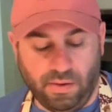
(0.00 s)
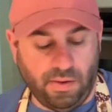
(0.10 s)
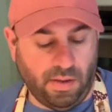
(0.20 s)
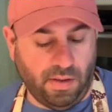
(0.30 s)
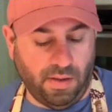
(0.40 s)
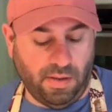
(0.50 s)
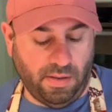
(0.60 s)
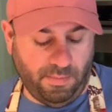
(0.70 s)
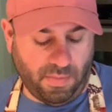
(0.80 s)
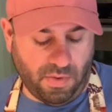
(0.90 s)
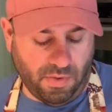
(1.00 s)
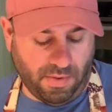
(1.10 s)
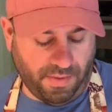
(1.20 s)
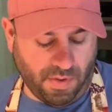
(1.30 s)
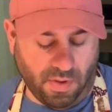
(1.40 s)
on
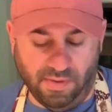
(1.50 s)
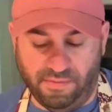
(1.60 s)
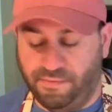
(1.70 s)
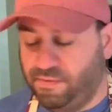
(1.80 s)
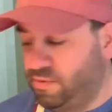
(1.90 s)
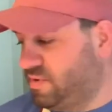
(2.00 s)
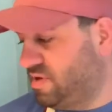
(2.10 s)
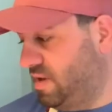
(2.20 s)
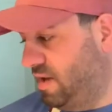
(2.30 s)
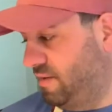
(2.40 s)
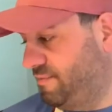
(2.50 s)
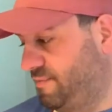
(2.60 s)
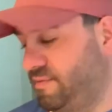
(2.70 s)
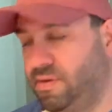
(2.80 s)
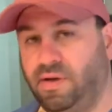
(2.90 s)
all of the food stuff.
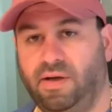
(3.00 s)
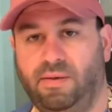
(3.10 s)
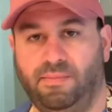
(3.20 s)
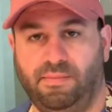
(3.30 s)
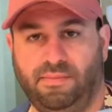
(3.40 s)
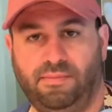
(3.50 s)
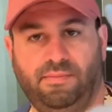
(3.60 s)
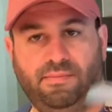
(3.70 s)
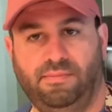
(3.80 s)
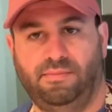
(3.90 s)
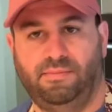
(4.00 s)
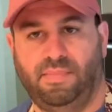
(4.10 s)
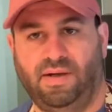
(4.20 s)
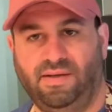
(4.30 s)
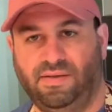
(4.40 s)

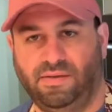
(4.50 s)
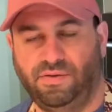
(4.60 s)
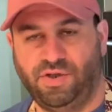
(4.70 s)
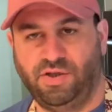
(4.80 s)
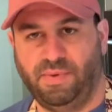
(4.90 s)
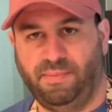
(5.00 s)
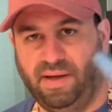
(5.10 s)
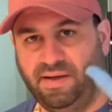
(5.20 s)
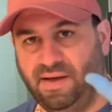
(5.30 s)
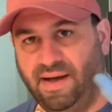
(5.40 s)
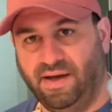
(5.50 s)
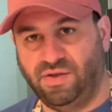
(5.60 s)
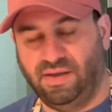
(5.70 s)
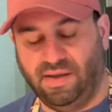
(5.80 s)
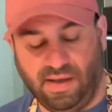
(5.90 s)
I need to go change my band. I
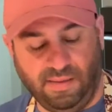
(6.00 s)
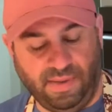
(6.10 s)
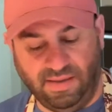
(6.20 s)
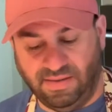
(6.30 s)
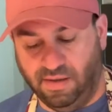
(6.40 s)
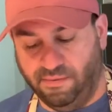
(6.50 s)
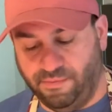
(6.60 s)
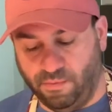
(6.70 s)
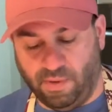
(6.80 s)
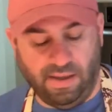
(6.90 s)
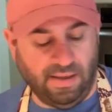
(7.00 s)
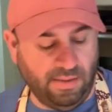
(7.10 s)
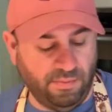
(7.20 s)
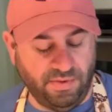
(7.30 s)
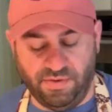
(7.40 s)
actually cut myself while I
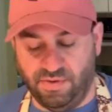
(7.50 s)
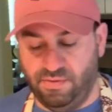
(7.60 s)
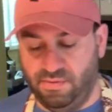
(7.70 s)
was